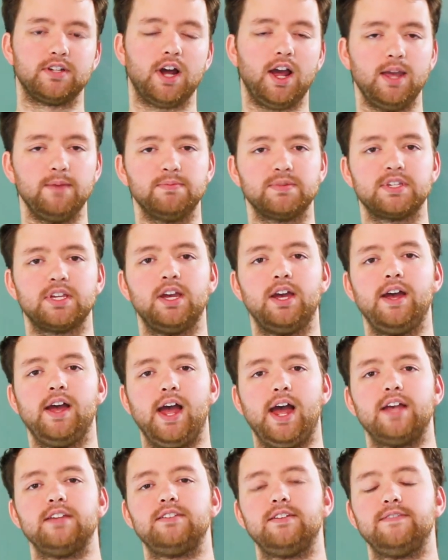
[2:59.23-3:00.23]
types
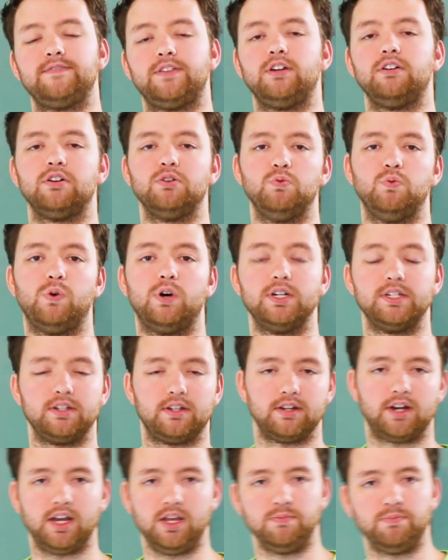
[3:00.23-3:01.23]
as if they are
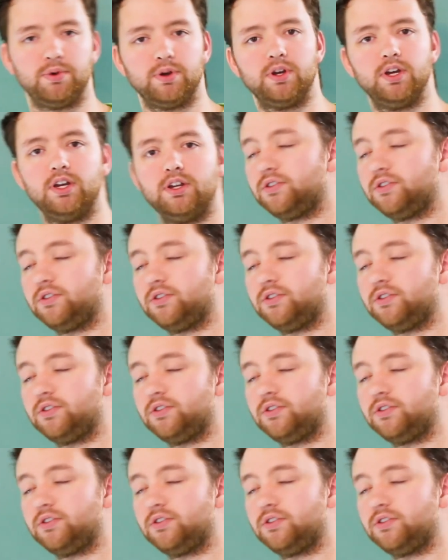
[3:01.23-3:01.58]
one type.